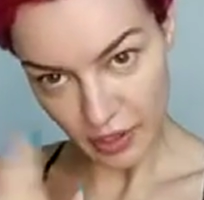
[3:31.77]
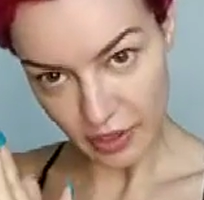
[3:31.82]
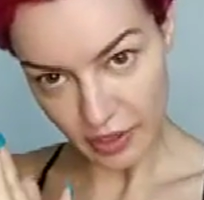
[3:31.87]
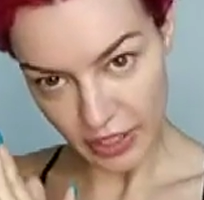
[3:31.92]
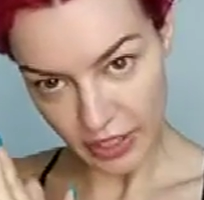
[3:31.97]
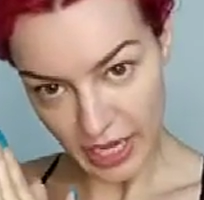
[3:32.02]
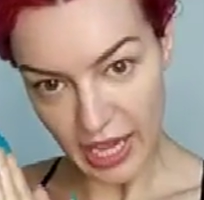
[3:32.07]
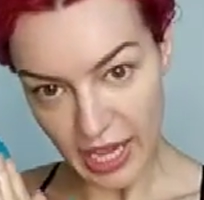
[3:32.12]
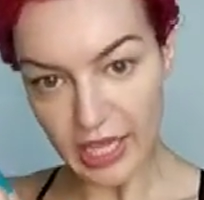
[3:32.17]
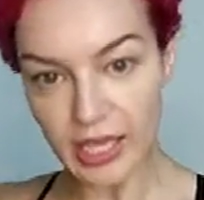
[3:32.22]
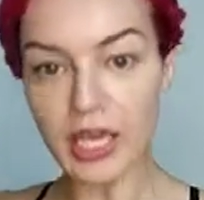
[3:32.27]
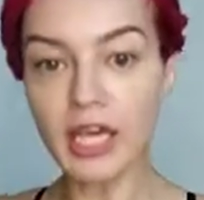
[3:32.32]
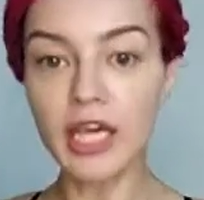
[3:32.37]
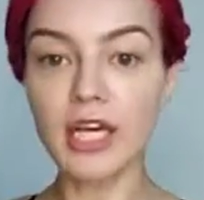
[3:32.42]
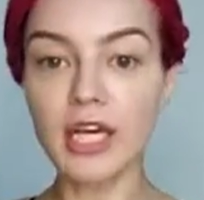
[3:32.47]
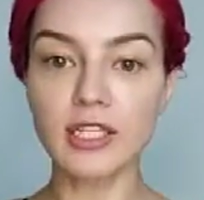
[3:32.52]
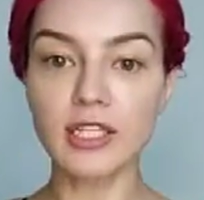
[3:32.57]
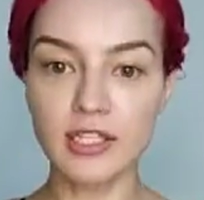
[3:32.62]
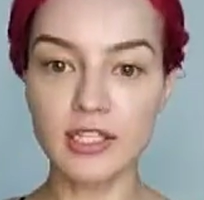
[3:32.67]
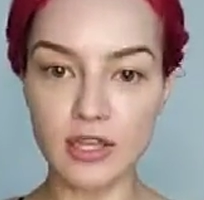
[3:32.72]
Okay,
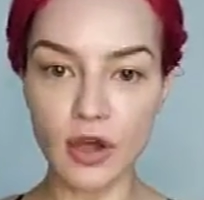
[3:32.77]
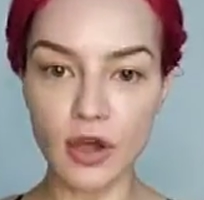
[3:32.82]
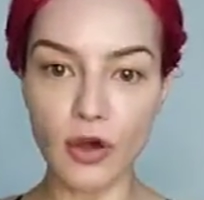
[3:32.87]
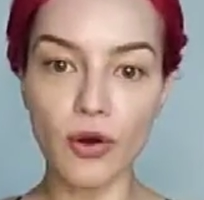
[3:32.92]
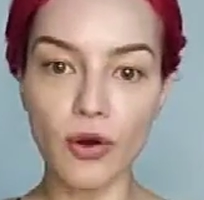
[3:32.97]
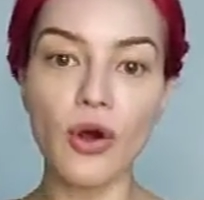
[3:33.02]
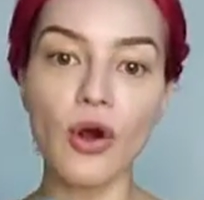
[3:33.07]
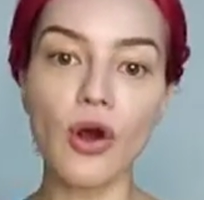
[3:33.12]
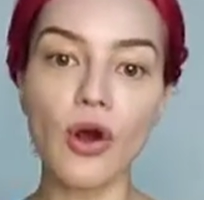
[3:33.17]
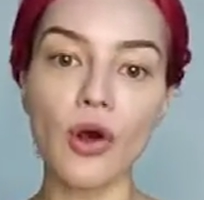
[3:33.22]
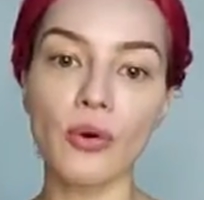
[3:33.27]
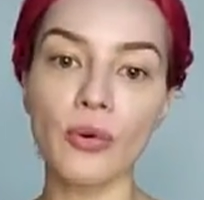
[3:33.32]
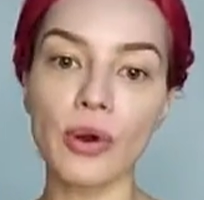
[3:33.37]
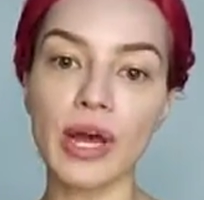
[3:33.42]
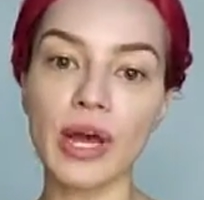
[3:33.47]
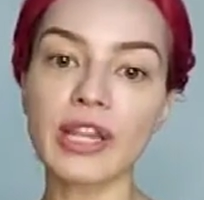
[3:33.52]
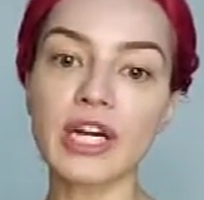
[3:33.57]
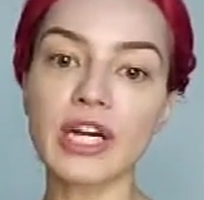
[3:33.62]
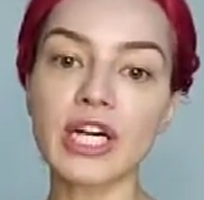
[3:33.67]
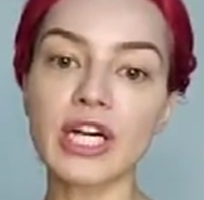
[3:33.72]
so
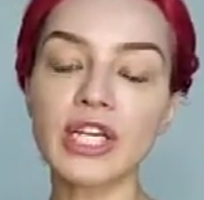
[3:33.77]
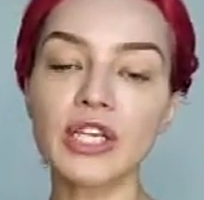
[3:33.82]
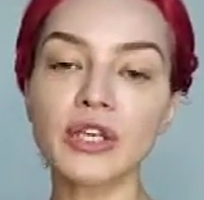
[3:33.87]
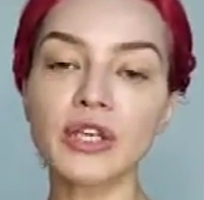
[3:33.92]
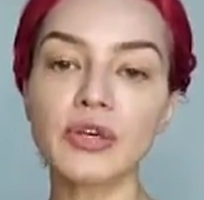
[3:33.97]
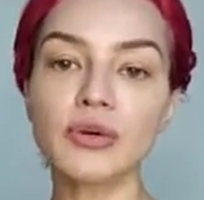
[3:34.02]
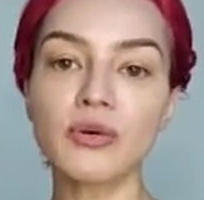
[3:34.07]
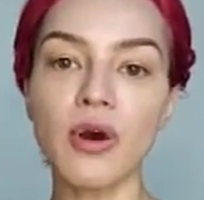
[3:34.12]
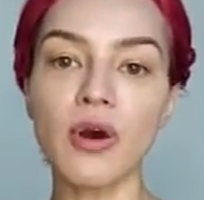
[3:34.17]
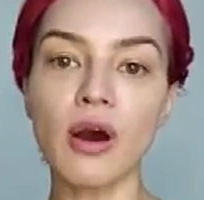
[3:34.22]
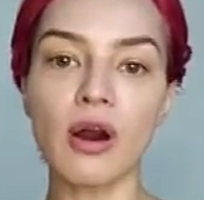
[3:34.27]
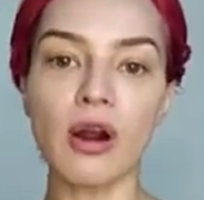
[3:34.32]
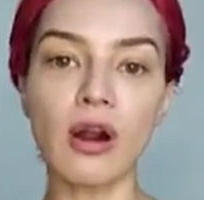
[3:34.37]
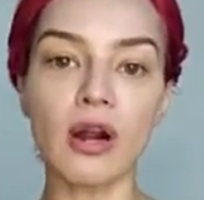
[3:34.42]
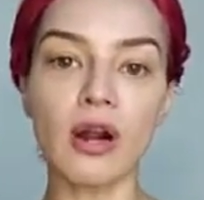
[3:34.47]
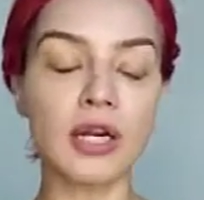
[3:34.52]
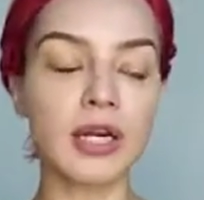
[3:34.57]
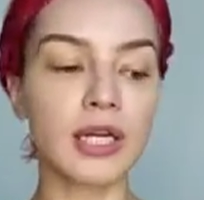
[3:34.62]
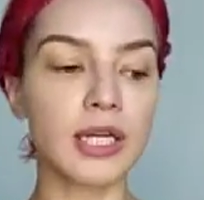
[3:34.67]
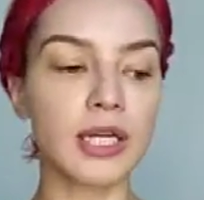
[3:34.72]
whether you
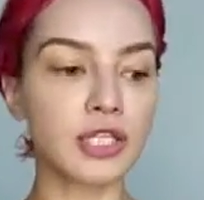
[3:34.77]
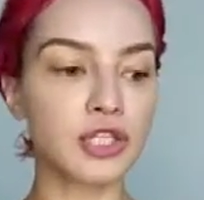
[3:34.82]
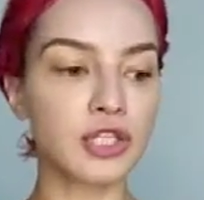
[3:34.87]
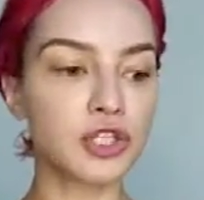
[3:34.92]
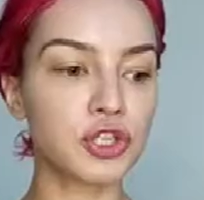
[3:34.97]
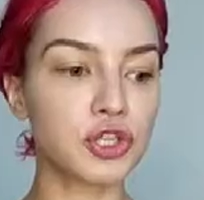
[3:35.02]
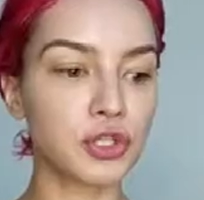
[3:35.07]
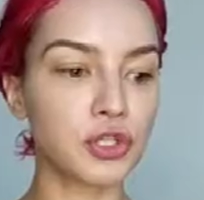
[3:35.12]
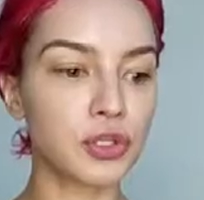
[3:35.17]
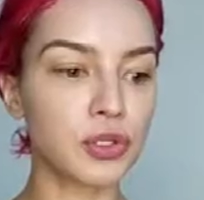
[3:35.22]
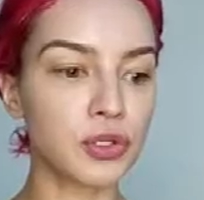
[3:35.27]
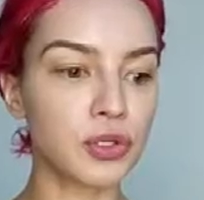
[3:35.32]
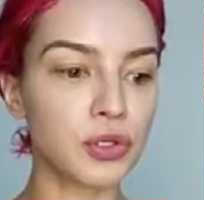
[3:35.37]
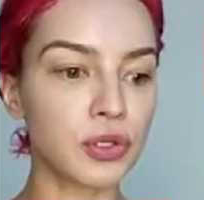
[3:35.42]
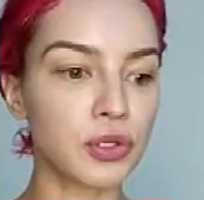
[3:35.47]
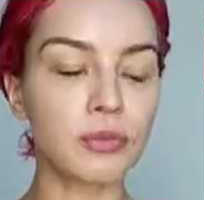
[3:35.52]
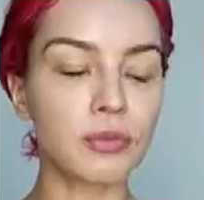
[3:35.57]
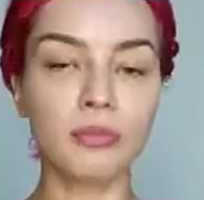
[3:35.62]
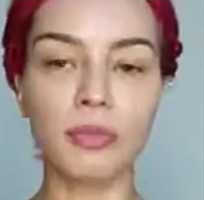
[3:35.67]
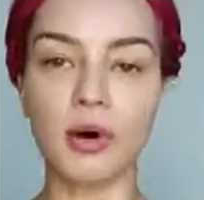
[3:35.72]
are
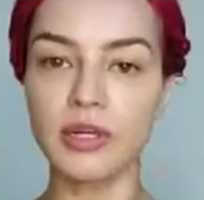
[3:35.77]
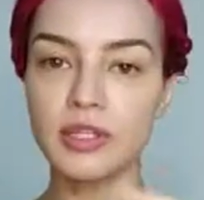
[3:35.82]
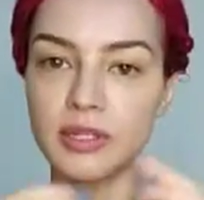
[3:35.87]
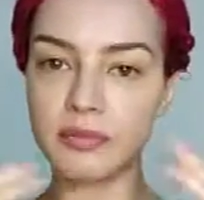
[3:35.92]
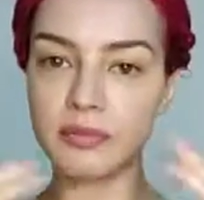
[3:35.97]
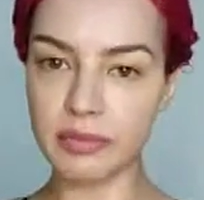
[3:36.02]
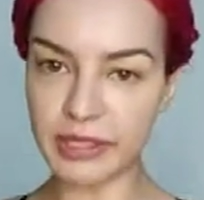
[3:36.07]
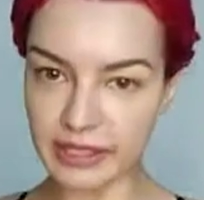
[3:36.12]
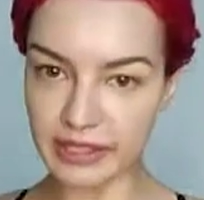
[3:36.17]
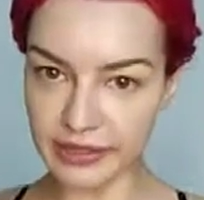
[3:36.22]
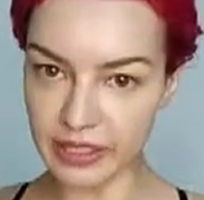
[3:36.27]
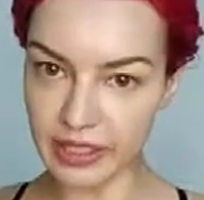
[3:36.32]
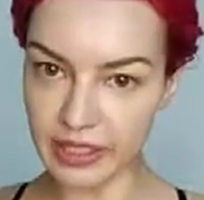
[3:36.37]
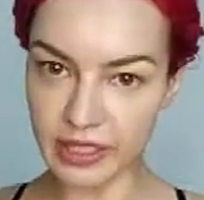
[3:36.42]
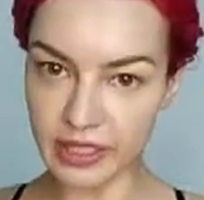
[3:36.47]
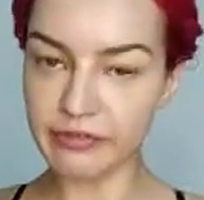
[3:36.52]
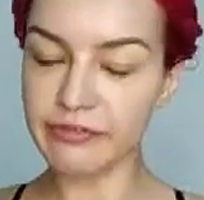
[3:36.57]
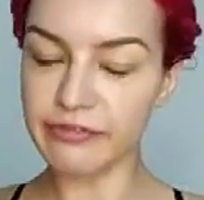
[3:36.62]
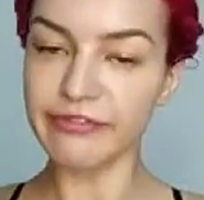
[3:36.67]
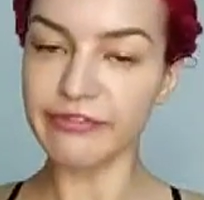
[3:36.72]
into
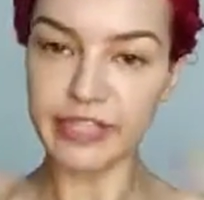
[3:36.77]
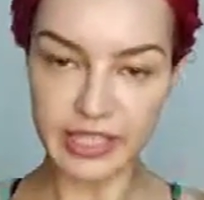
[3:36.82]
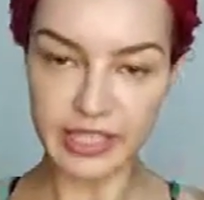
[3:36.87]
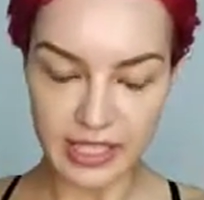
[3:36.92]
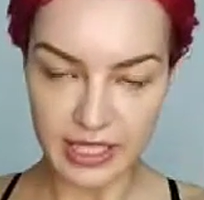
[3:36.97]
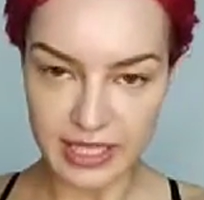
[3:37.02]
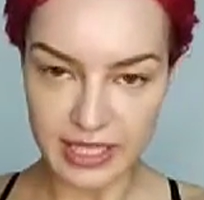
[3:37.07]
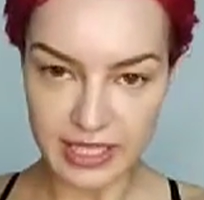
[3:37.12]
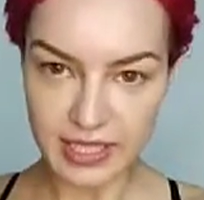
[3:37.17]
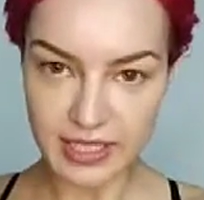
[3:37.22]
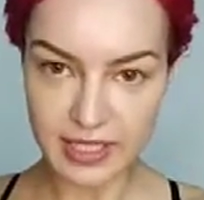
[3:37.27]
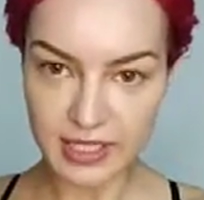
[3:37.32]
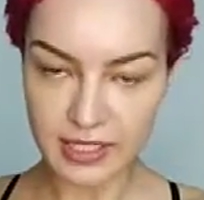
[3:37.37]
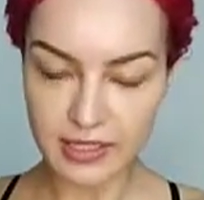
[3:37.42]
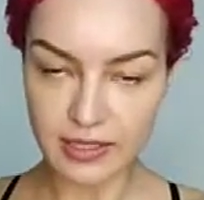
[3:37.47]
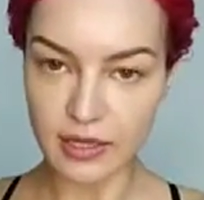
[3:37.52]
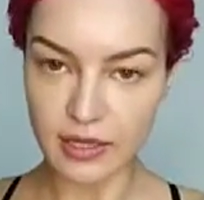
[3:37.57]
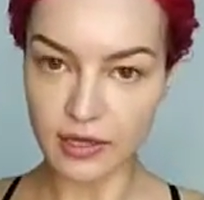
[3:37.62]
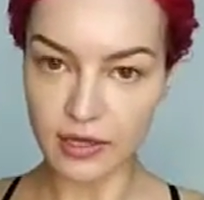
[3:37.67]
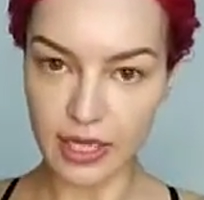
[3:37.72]
bodybuilding,
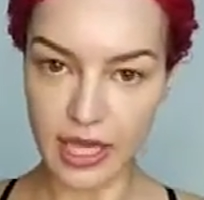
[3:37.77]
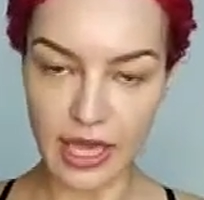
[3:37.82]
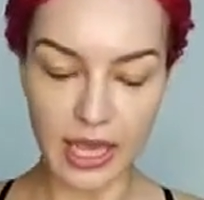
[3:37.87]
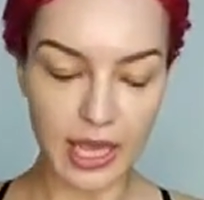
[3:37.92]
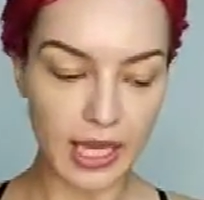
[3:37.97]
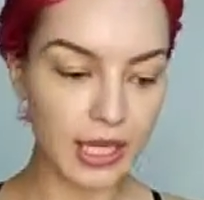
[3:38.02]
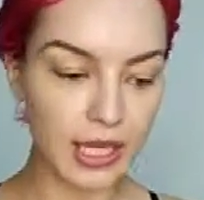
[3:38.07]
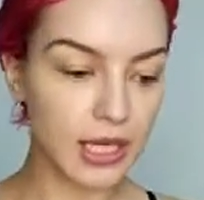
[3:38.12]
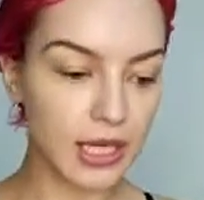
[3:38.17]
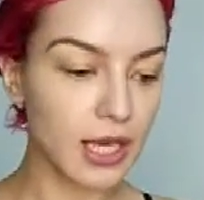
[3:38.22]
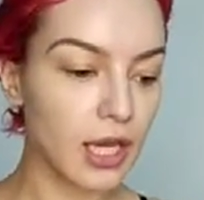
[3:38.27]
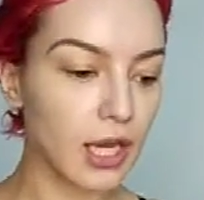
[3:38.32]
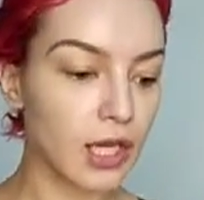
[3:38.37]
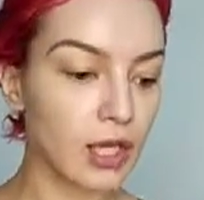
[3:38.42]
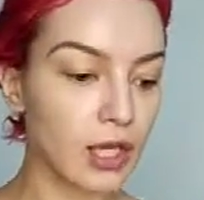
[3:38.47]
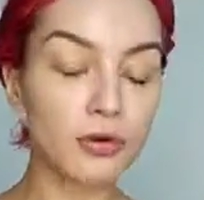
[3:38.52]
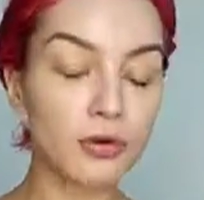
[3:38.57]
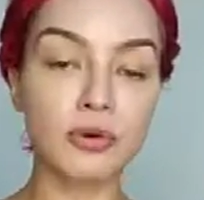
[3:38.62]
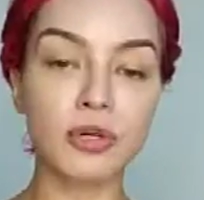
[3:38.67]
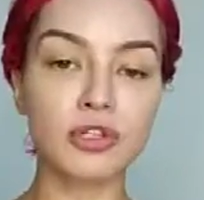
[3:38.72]
fitness, okay,
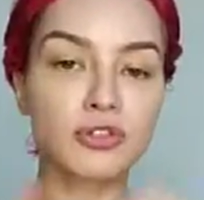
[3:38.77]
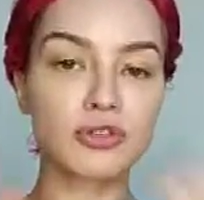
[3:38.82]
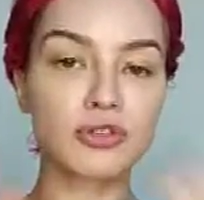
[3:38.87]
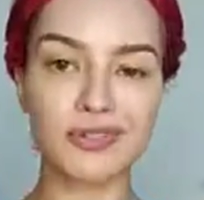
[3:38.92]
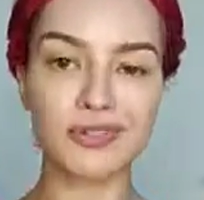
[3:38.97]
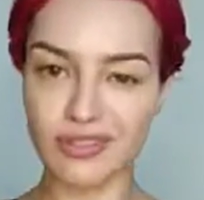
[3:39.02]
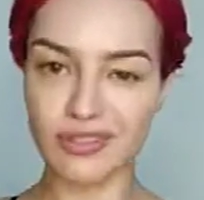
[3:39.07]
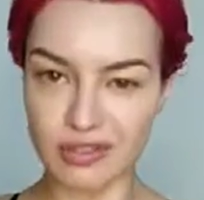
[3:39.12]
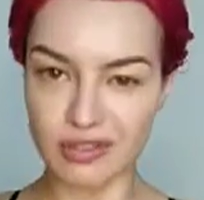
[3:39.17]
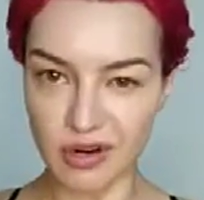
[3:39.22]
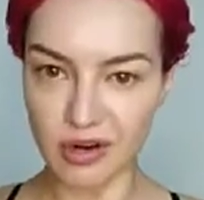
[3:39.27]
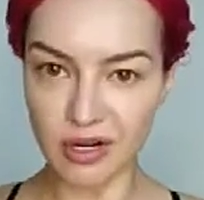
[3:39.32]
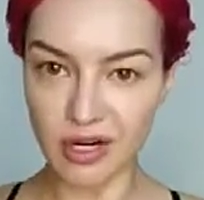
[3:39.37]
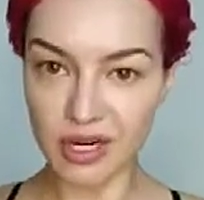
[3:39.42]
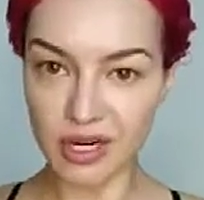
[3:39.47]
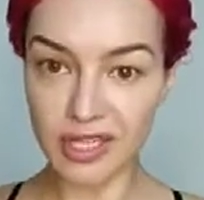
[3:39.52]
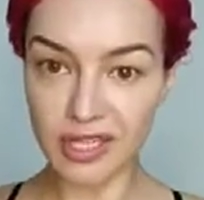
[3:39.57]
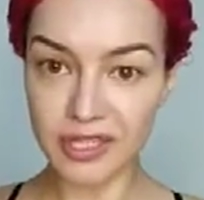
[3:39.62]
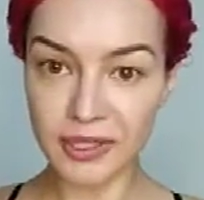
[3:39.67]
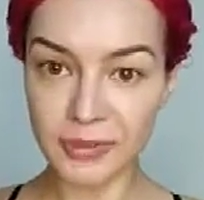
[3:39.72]
you want to
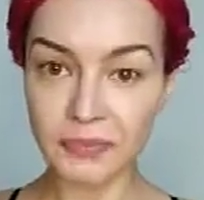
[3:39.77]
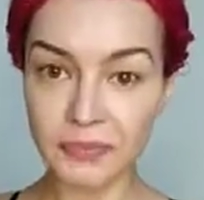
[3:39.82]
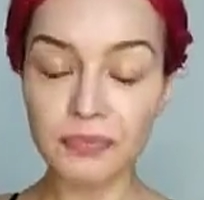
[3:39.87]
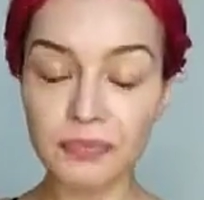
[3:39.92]
start,